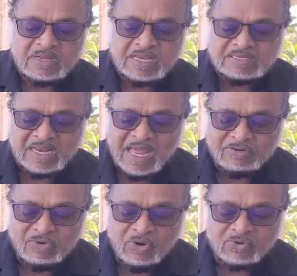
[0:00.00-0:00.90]

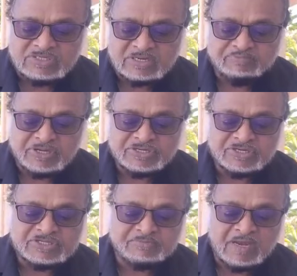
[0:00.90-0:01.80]
hinterland roads and
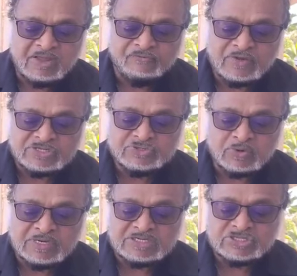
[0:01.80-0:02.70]
bridges, many of which
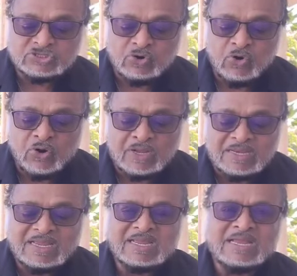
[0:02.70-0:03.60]
were
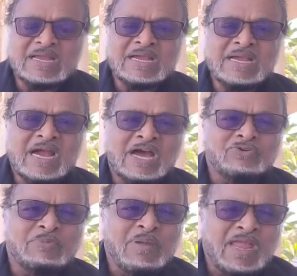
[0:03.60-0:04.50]
destroyed
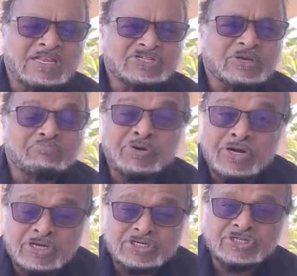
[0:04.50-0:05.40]
and remain
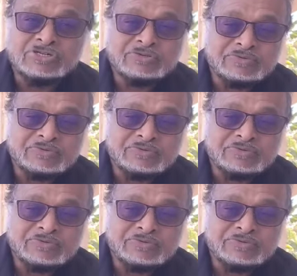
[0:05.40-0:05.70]
submerged.